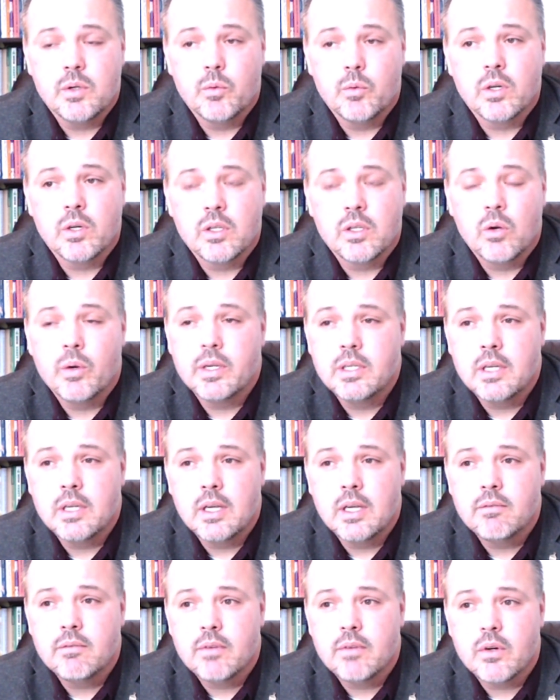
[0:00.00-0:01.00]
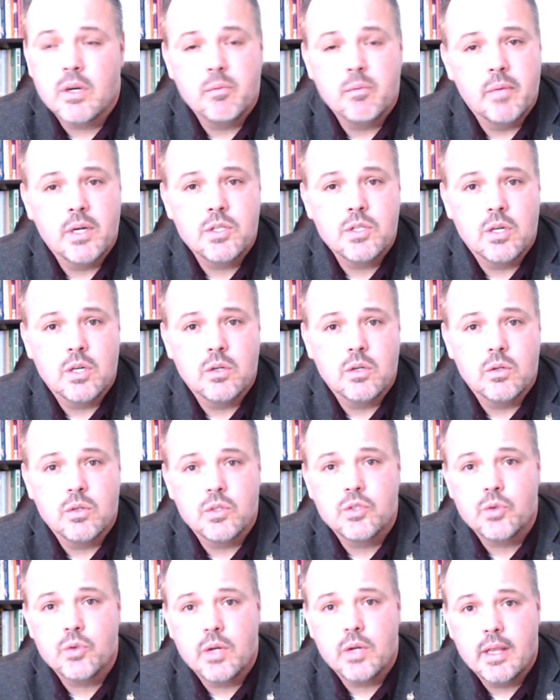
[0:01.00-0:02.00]
weren't going to get very much under the
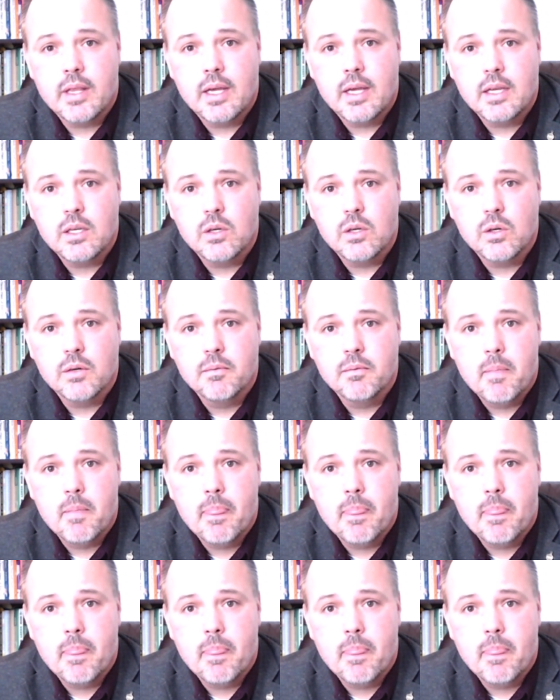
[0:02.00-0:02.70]
tree that year.